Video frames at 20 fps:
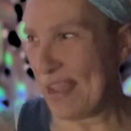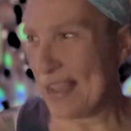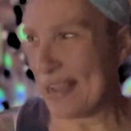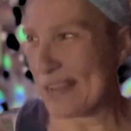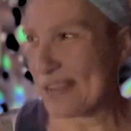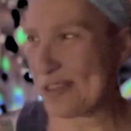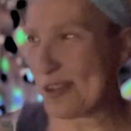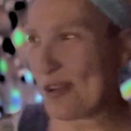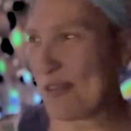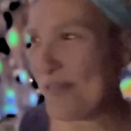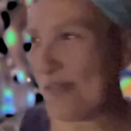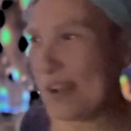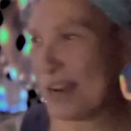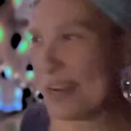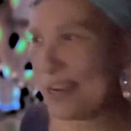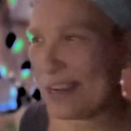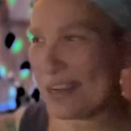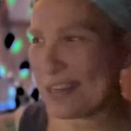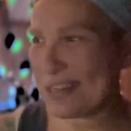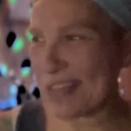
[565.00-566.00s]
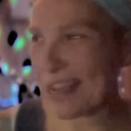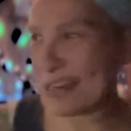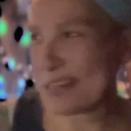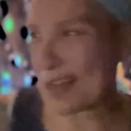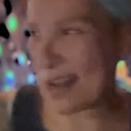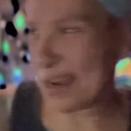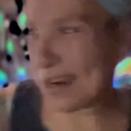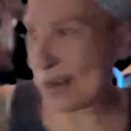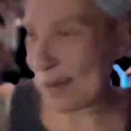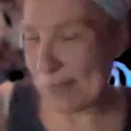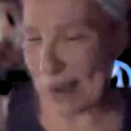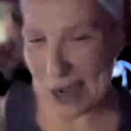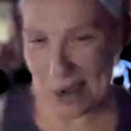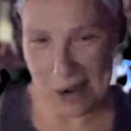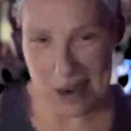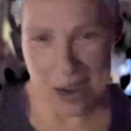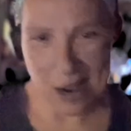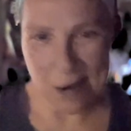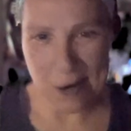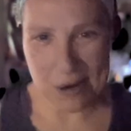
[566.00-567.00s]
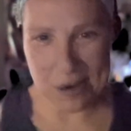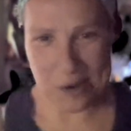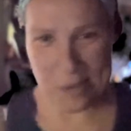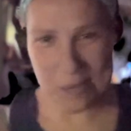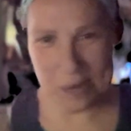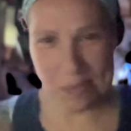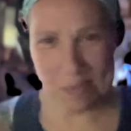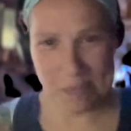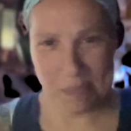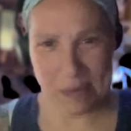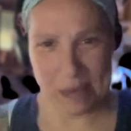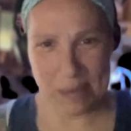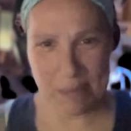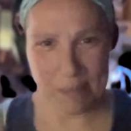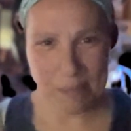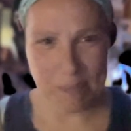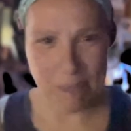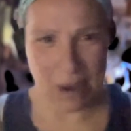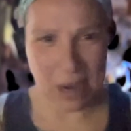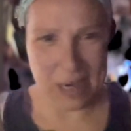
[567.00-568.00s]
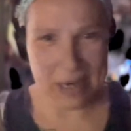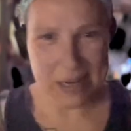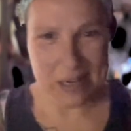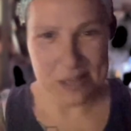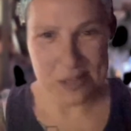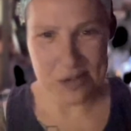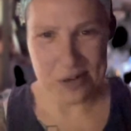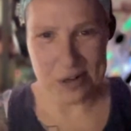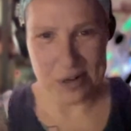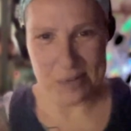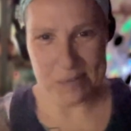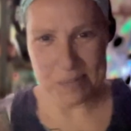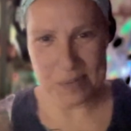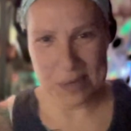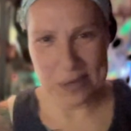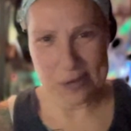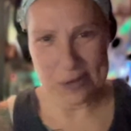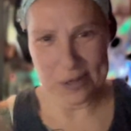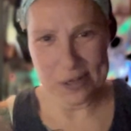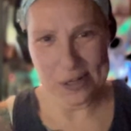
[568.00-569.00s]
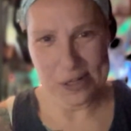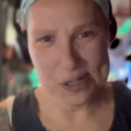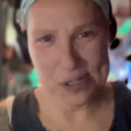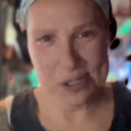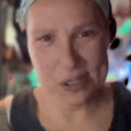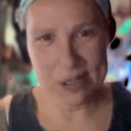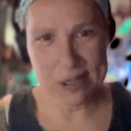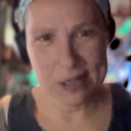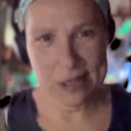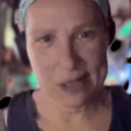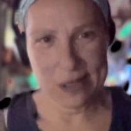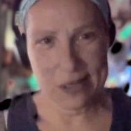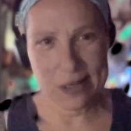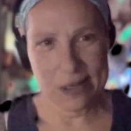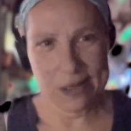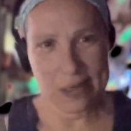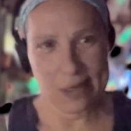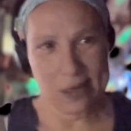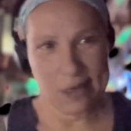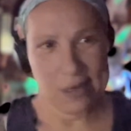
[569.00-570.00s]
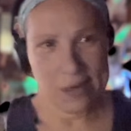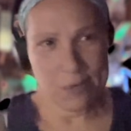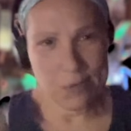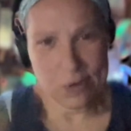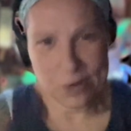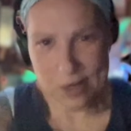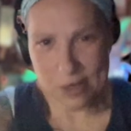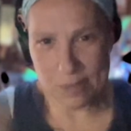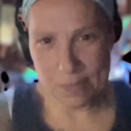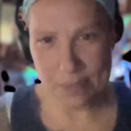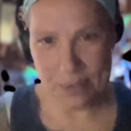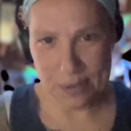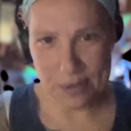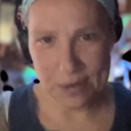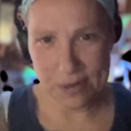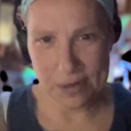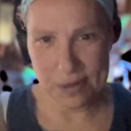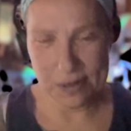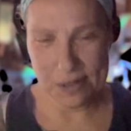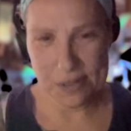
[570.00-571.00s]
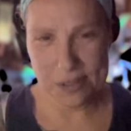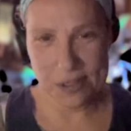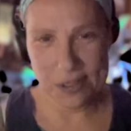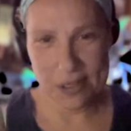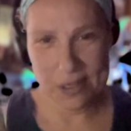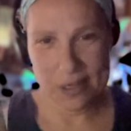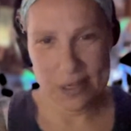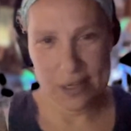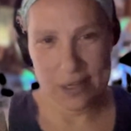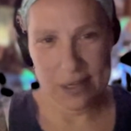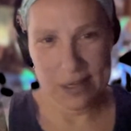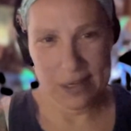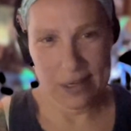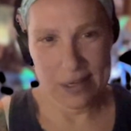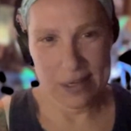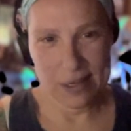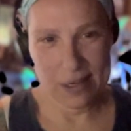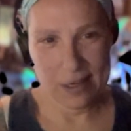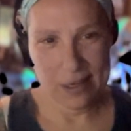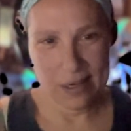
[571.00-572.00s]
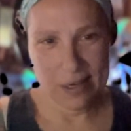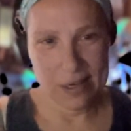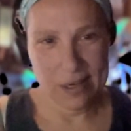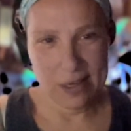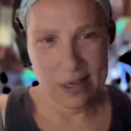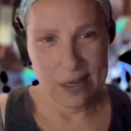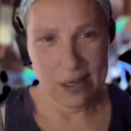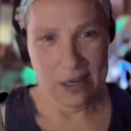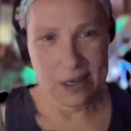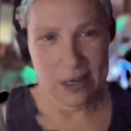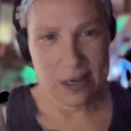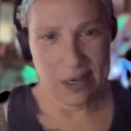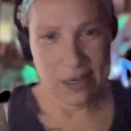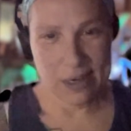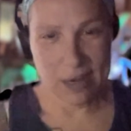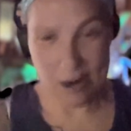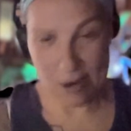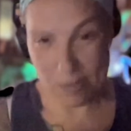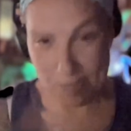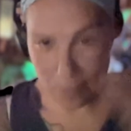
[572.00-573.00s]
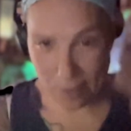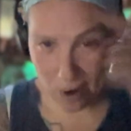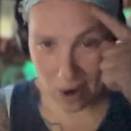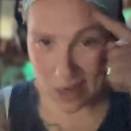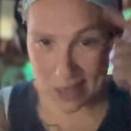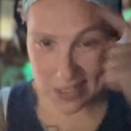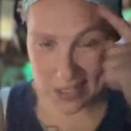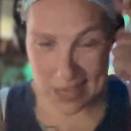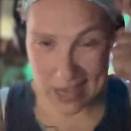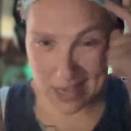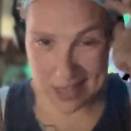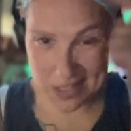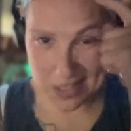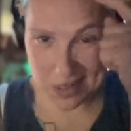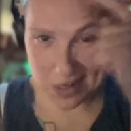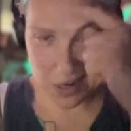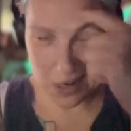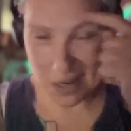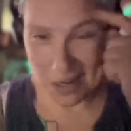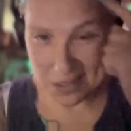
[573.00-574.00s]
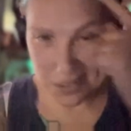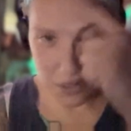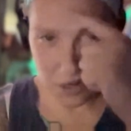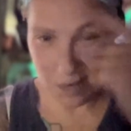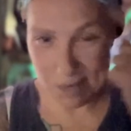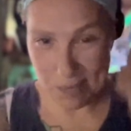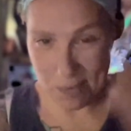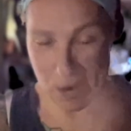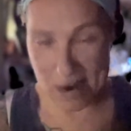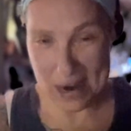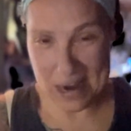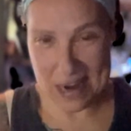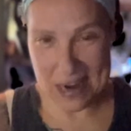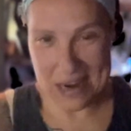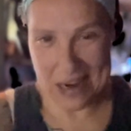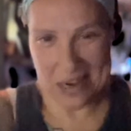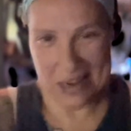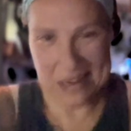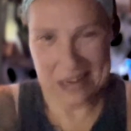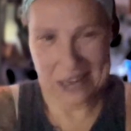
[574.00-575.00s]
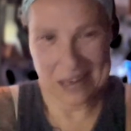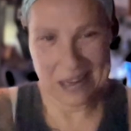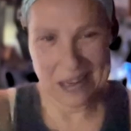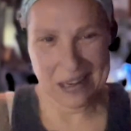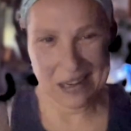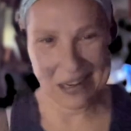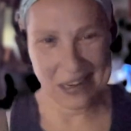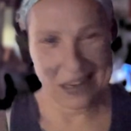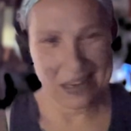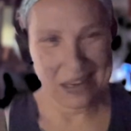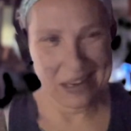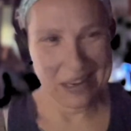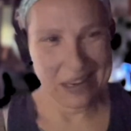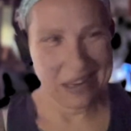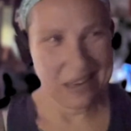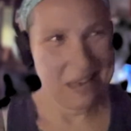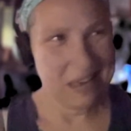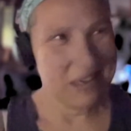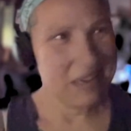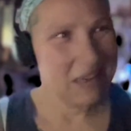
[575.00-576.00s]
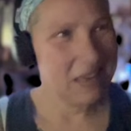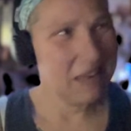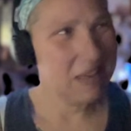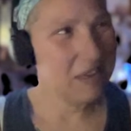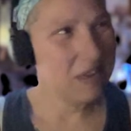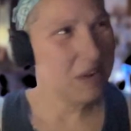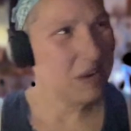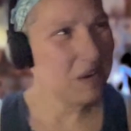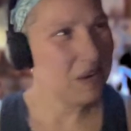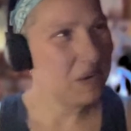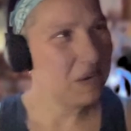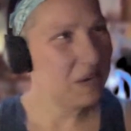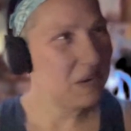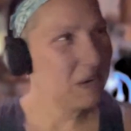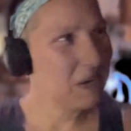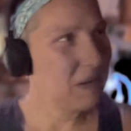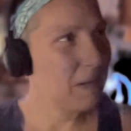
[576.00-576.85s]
it's so funny, because I talk about how human bodies are computers. We're computers. Like, our processors, our brain, you know,